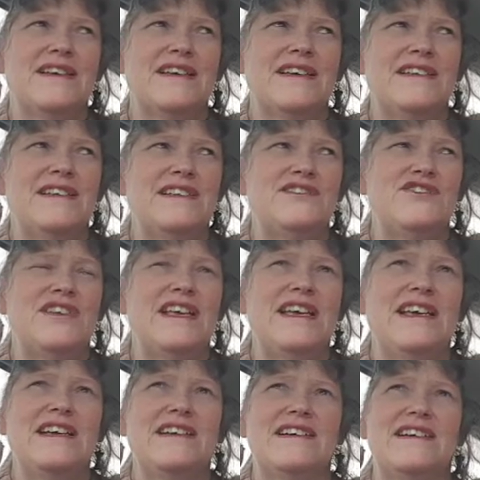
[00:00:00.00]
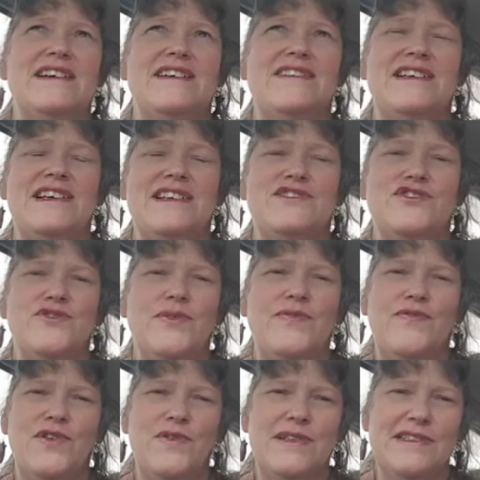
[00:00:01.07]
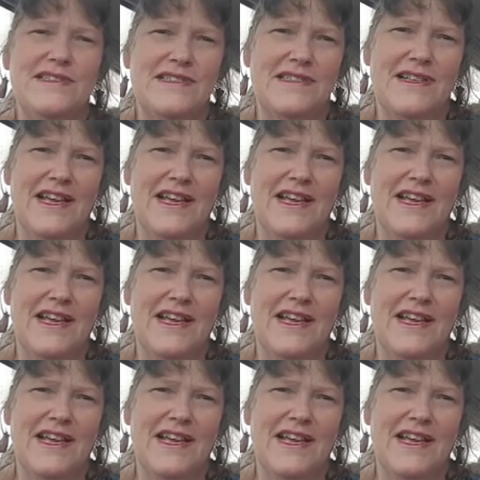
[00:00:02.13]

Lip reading: conditioning, the undue influence